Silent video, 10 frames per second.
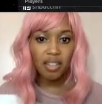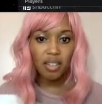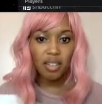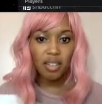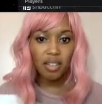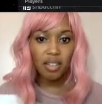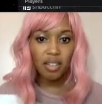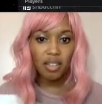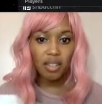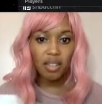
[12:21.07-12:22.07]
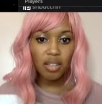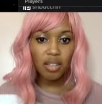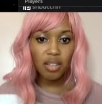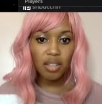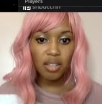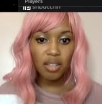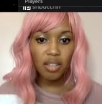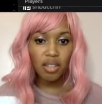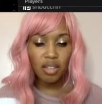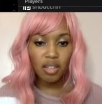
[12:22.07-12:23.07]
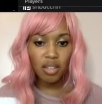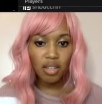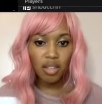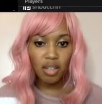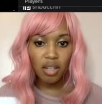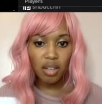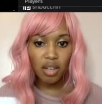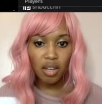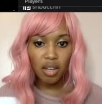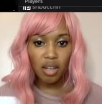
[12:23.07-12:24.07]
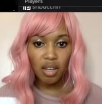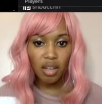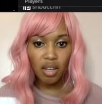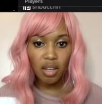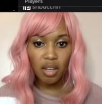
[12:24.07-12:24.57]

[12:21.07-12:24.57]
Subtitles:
[no speech]